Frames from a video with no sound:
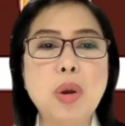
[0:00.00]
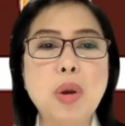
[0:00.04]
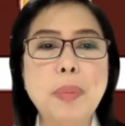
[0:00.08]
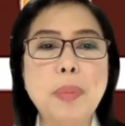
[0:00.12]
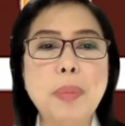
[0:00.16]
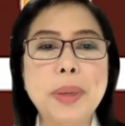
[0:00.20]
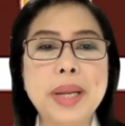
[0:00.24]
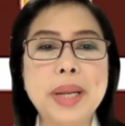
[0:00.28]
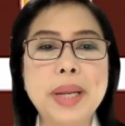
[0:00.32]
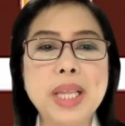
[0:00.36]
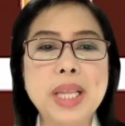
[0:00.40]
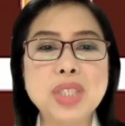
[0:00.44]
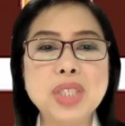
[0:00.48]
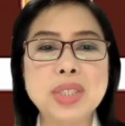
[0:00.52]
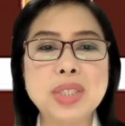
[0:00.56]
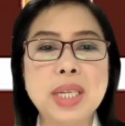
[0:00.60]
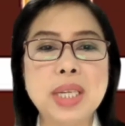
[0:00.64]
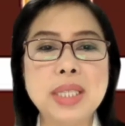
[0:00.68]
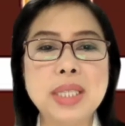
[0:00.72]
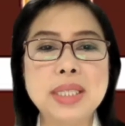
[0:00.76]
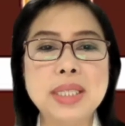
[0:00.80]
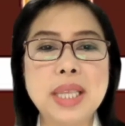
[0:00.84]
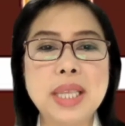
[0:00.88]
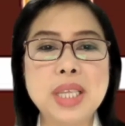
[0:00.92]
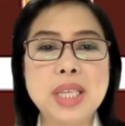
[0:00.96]

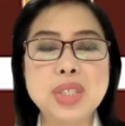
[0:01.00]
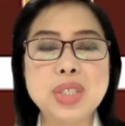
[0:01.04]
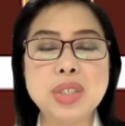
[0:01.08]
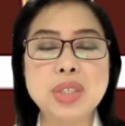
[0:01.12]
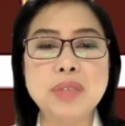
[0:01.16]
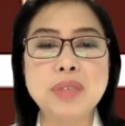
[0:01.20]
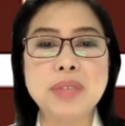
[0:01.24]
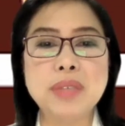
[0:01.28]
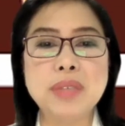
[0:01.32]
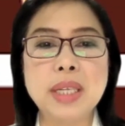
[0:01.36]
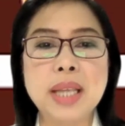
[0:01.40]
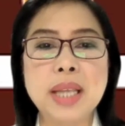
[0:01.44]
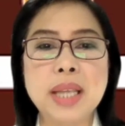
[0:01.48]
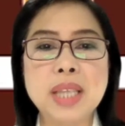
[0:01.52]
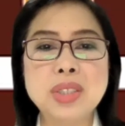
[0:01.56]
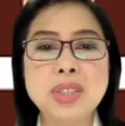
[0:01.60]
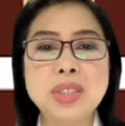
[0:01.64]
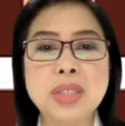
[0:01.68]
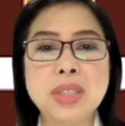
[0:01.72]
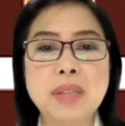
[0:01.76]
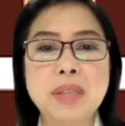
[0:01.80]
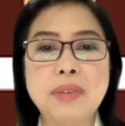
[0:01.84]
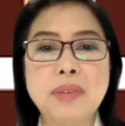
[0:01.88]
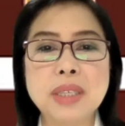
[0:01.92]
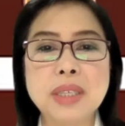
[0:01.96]
operationalization of the
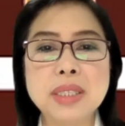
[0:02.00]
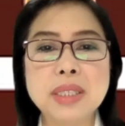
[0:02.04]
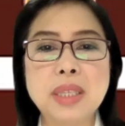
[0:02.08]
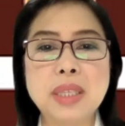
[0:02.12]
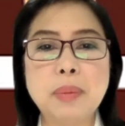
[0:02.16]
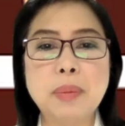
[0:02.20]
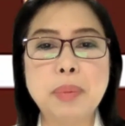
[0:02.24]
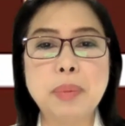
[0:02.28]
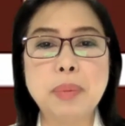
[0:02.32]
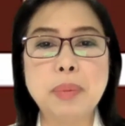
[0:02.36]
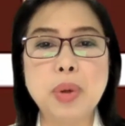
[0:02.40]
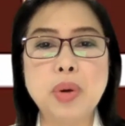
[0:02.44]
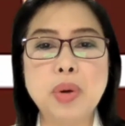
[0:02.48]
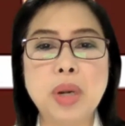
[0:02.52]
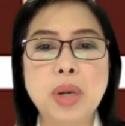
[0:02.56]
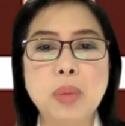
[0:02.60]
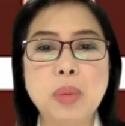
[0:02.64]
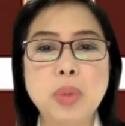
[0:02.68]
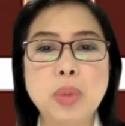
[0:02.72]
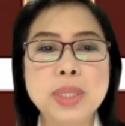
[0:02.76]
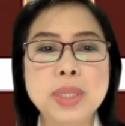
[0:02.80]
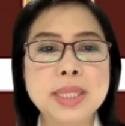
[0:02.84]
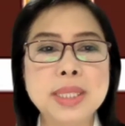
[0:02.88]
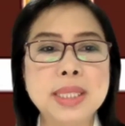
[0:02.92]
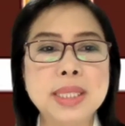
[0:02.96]
national vaccine program
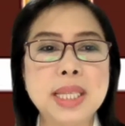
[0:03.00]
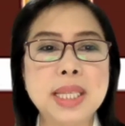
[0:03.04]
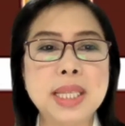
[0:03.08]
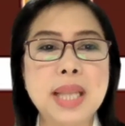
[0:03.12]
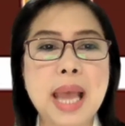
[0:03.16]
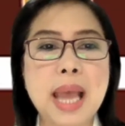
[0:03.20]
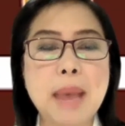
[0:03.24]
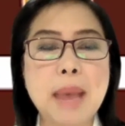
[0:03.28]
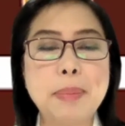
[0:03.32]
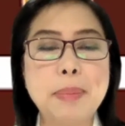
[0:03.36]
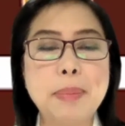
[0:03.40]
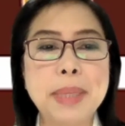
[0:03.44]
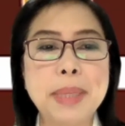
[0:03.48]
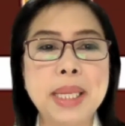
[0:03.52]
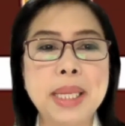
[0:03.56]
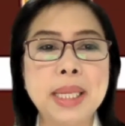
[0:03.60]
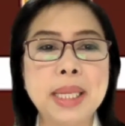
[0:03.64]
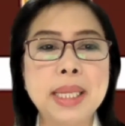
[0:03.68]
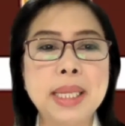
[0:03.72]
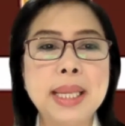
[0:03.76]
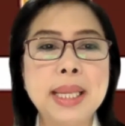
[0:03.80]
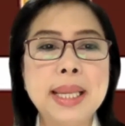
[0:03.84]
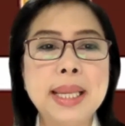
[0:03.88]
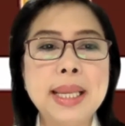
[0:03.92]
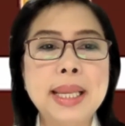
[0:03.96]
was still
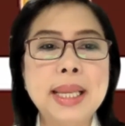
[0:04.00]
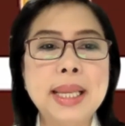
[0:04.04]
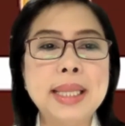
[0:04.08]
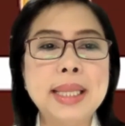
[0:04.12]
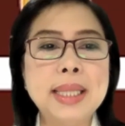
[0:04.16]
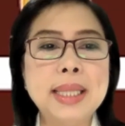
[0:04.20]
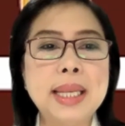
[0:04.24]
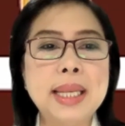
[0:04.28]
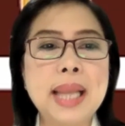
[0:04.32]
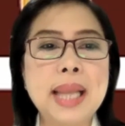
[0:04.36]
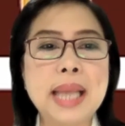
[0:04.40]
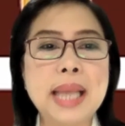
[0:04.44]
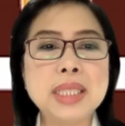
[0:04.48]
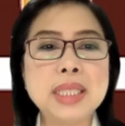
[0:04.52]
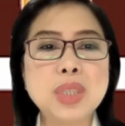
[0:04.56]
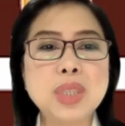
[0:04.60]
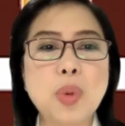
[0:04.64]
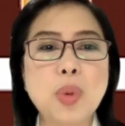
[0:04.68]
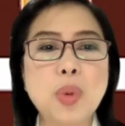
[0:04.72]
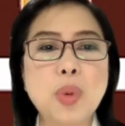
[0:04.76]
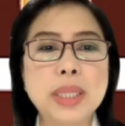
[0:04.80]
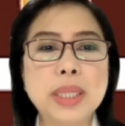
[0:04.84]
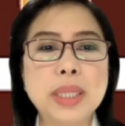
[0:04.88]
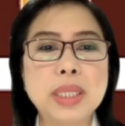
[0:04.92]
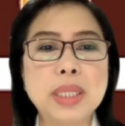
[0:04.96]
happening in the last
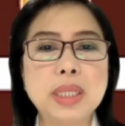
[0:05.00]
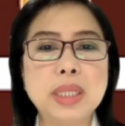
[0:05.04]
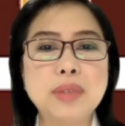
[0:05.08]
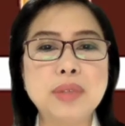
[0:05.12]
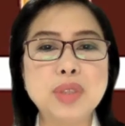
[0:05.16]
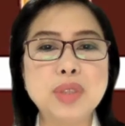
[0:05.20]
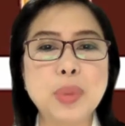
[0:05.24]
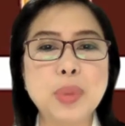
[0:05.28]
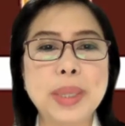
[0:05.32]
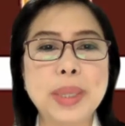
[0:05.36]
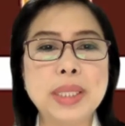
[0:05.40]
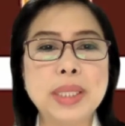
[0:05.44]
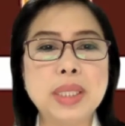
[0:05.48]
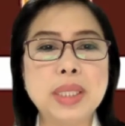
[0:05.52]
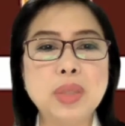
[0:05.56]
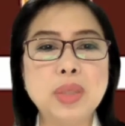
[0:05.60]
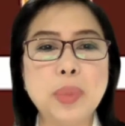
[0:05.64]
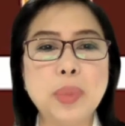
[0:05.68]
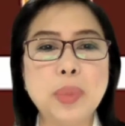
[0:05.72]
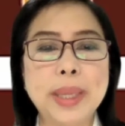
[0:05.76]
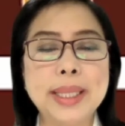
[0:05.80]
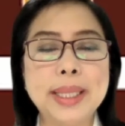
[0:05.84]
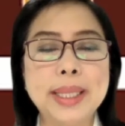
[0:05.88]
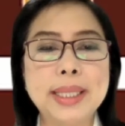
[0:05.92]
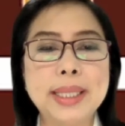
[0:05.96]
quarter of
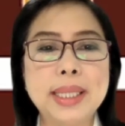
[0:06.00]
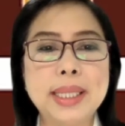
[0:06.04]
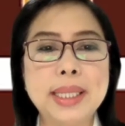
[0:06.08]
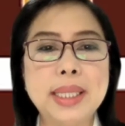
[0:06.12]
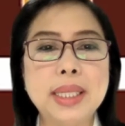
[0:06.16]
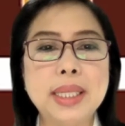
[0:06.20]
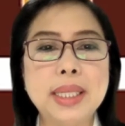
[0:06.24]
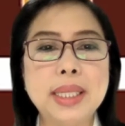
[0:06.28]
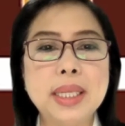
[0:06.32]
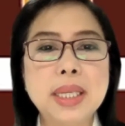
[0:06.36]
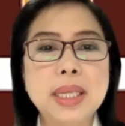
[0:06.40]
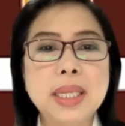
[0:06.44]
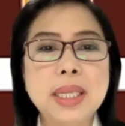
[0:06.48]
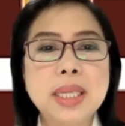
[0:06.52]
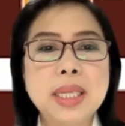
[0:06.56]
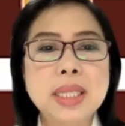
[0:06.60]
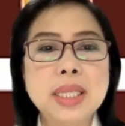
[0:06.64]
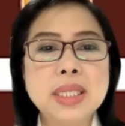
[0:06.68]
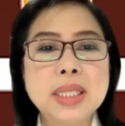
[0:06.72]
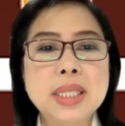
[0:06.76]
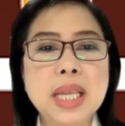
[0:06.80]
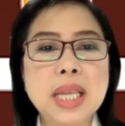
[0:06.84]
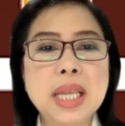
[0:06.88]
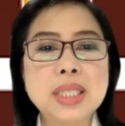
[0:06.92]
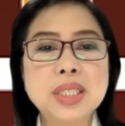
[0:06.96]
2020,
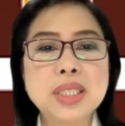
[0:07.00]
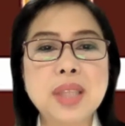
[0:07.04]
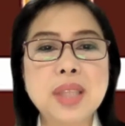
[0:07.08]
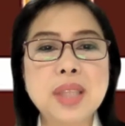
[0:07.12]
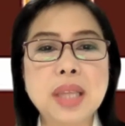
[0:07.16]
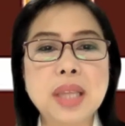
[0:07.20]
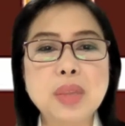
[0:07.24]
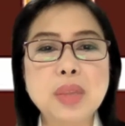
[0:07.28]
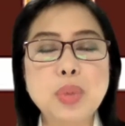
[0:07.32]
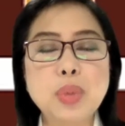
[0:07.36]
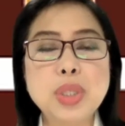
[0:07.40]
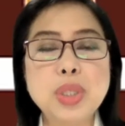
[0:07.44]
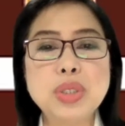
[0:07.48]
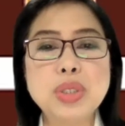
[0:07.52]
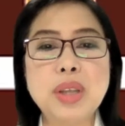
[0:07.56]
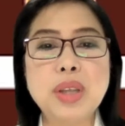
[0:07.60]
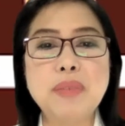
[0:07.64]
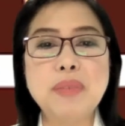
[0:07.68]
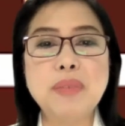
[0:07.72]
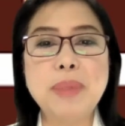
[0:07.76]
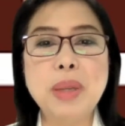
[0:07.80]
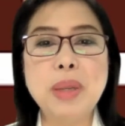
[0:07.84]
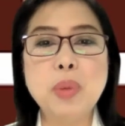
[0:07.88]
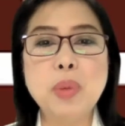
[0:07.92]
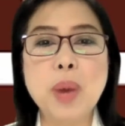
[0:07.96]
such that we should
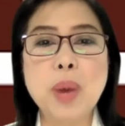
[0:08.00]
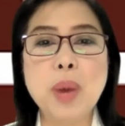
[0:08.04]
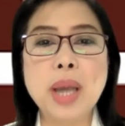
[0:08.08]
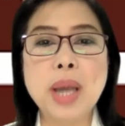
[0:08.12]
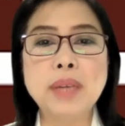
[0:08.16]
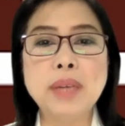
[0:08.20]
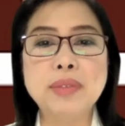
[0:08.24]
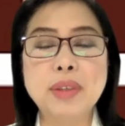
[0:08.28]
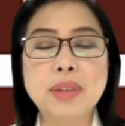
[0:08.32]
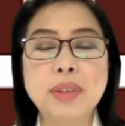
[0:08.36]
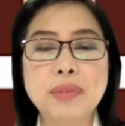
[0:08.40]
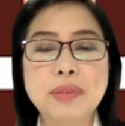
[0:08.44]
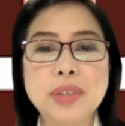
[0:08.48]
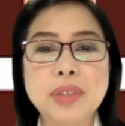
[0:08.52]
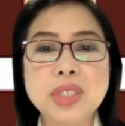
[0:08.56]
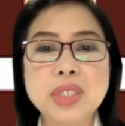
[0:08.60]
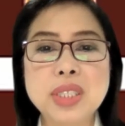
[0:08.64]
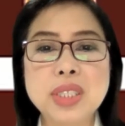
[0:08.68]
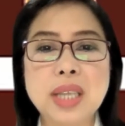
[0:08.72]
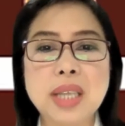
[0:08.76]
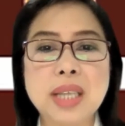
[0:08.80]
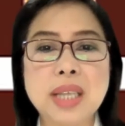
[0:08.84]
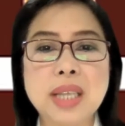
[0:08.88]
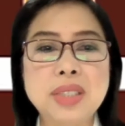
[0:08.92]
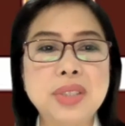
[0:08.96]
have been one of the
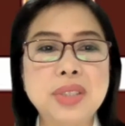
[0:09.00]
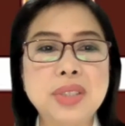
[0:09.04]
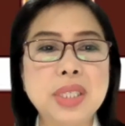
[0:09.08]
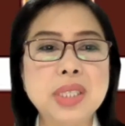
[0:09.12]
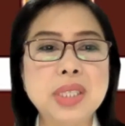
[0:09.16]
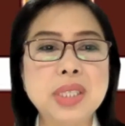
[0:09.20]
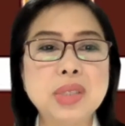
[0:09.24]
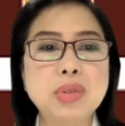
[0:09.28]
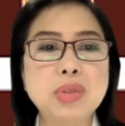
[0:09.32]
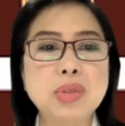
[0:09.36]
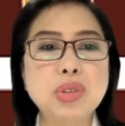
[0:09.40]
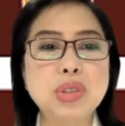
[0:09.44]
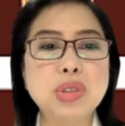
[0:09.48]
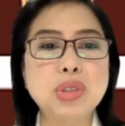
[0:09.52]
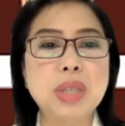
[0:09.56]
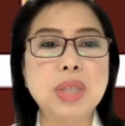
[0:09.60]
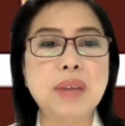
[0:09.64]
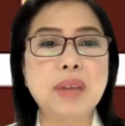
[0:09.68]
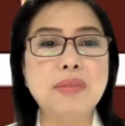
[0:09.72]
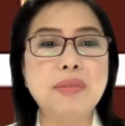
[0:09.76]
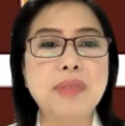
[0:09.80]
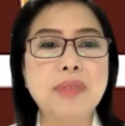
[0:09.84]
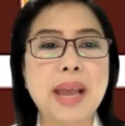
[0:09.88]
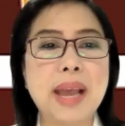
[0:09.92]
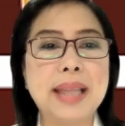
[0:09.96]
first countries who should
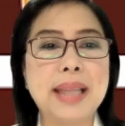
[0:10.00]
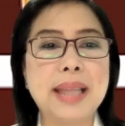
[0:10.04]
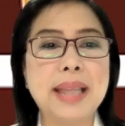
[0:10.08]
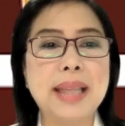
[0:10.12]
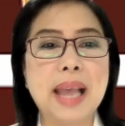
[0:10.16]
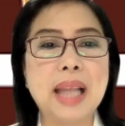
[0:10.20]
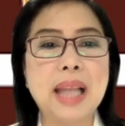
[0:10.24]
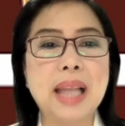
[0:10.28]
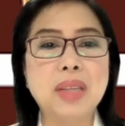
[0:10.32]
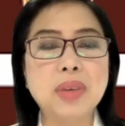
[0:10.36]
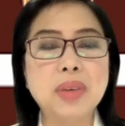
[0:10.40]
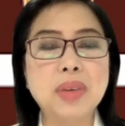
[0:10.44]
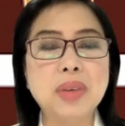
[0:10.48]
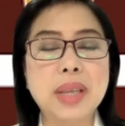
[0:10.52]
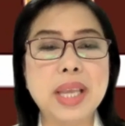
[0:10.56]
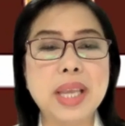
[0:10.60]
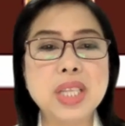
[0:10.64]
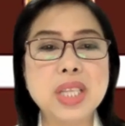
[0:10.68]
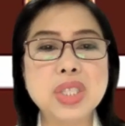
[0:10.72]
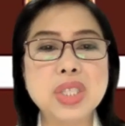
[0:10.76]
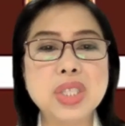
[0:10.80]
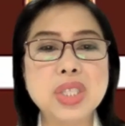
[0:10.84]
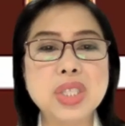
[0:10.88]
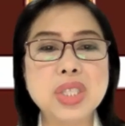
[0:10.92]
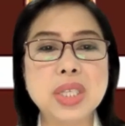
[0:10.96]
have had
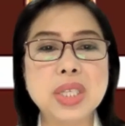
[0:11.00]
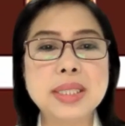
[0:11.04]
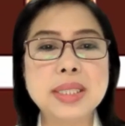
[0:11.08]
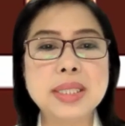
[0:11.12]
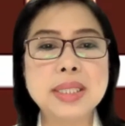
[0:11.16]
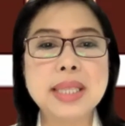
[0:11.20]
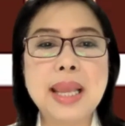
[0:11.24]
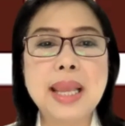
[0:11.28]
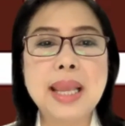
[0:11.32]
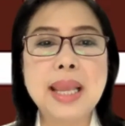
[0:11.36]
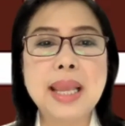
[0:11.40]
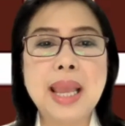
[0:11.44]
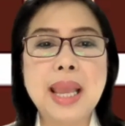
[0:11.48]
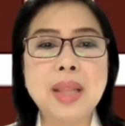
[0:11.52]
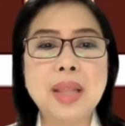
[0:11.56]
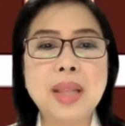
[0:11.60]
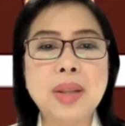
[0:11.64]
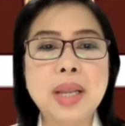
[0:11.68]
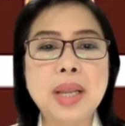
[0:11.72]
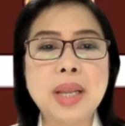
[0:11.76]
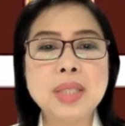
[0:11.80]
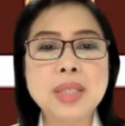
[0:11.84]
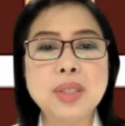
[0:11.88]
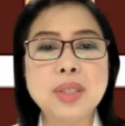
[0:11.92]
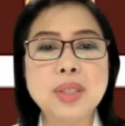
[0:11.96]
allocations
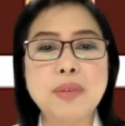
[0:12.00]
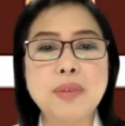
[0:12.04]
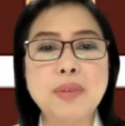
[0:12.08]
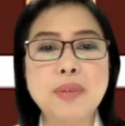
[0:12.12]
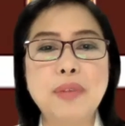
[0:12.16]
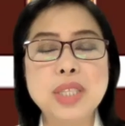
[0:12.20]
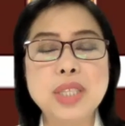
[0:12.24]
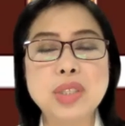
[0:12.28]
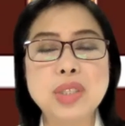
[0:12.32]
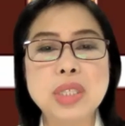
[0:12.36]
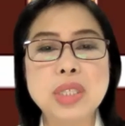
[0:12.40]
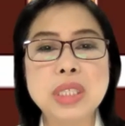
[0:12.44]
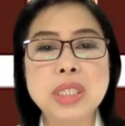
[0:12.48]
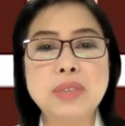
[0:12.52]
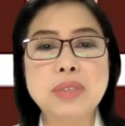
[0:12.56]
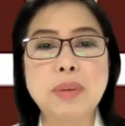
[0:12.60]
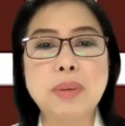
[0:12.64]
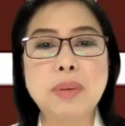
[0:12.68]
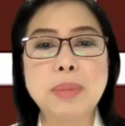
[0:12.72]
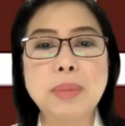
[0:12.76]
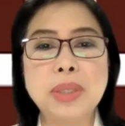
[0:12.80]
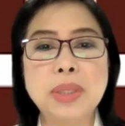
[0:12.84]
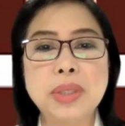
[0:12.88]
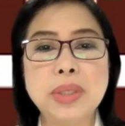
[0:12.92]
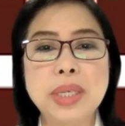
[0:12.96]
and reservations
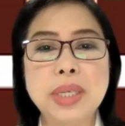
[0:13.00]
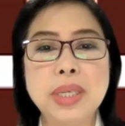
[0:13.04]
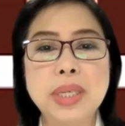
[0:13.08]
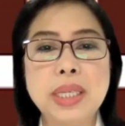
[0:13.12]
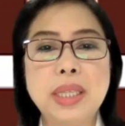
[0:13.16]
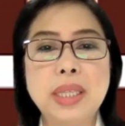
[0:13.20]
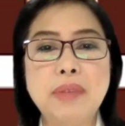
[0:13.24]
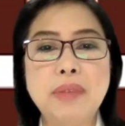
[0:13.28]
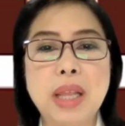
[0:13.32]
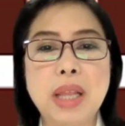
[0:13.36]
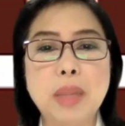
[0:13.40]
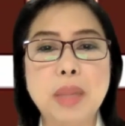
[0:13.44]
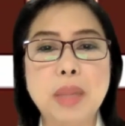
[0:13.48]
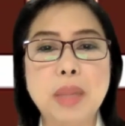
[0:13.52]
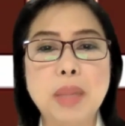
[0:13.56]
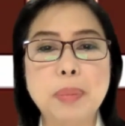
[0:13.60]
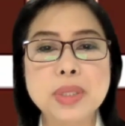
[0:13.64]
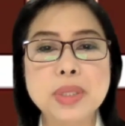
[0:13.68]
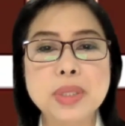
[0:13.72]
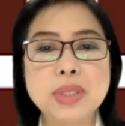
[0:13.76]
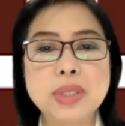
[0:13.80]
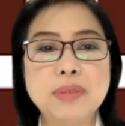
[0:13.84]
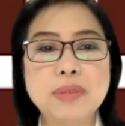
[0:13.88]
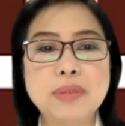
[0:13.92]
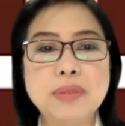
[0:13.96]
from the early
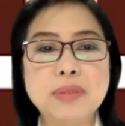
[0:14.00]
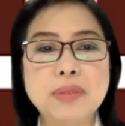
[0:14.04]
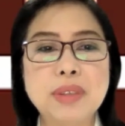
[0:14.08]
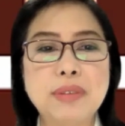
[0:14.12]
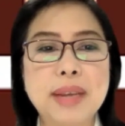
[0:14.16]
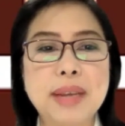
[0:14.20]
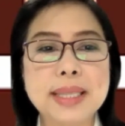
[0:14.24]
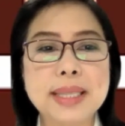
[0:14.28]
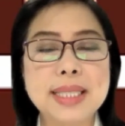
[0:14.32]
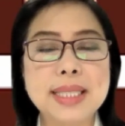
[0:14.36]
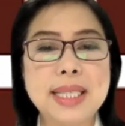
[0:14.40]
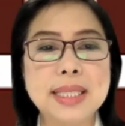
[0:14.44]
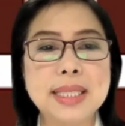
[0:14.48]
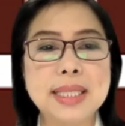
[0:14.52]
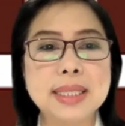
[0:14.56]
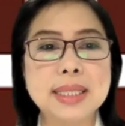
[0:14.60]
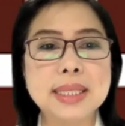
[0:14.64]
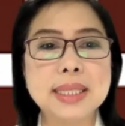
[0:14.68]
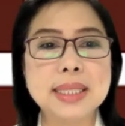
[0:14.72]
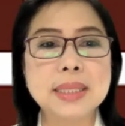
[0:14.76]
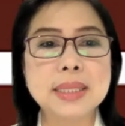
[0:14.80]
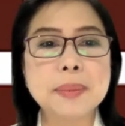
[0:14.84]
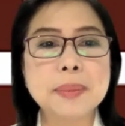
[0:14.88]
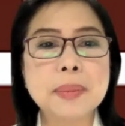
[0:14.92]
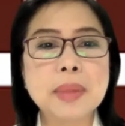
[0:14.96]
developers of the
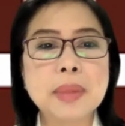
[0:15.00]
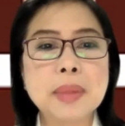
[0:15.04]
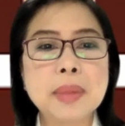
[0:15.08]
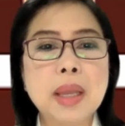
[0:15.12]
vaccines.